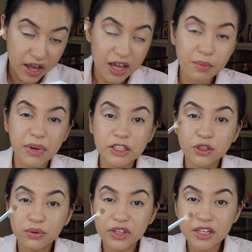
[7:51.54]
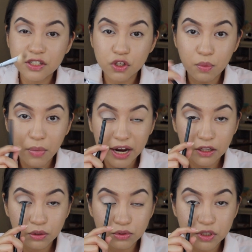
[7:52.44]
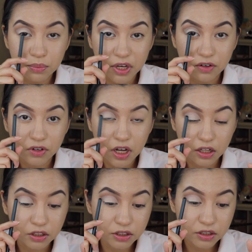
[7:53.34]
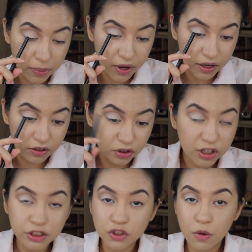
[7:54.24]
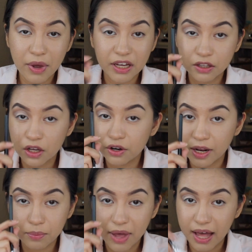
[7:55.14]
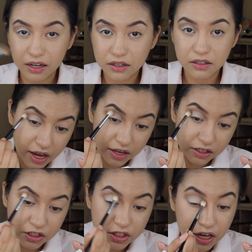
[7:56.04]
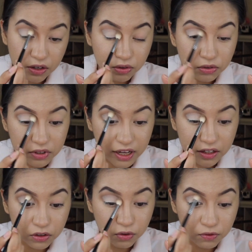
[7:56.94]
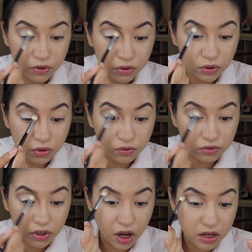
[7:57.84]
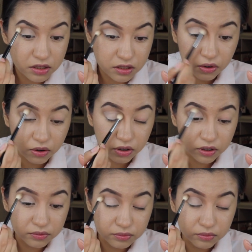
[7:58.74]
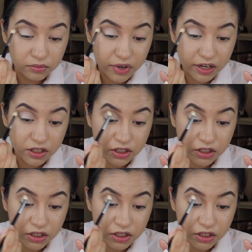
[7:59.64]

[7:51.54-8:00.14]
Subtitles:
And by doing this, you might lose a bit of color, but you can just go back in there and pack any shadow that you feel you've lost, or any